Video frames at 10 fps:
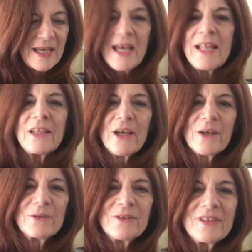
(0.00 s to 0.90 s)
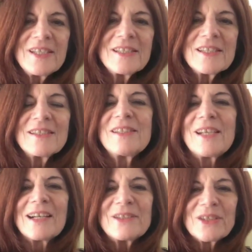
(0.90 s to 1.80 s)
Hello, this is
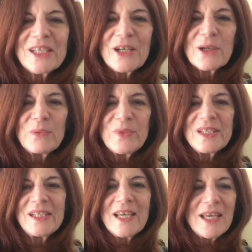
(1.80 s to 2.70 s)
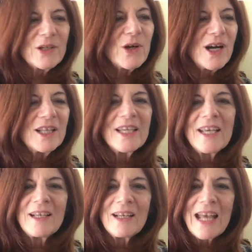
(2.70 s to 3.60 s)
Dr. Kira Midier
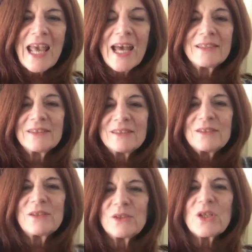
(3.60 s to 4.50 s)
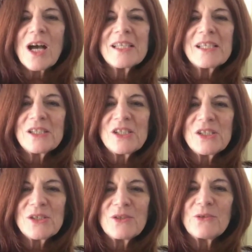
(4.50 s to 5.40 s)
calling and talking to
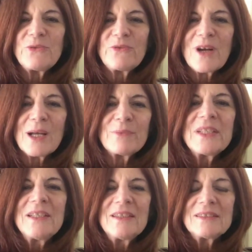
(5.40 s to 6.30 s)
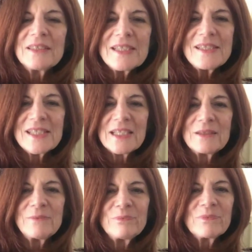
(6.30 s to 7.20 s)
you from
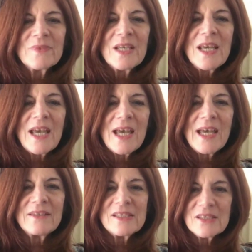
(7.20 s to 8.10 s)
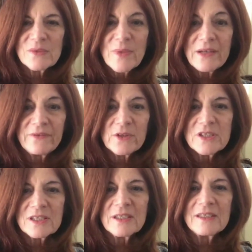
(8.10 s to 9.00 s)
LinkedIn. And this is my
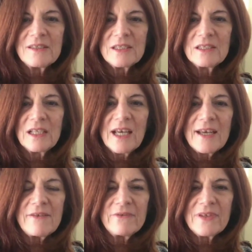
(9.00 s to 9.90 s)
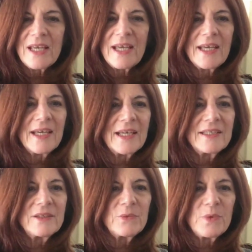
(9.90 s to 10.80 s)
first LinkedIn Live,
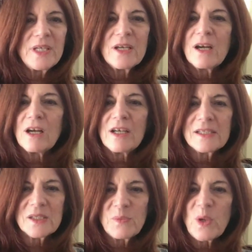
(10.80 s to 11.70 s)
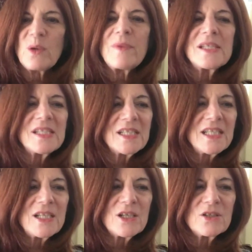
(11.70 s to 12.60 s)
and we are experimenting
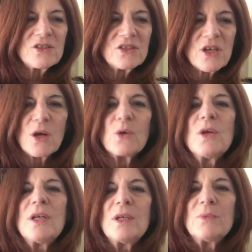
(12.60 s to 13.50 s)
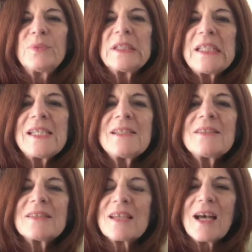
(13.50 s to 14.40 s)
here. So
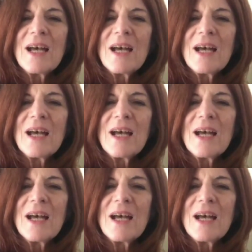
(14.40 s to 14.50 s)
please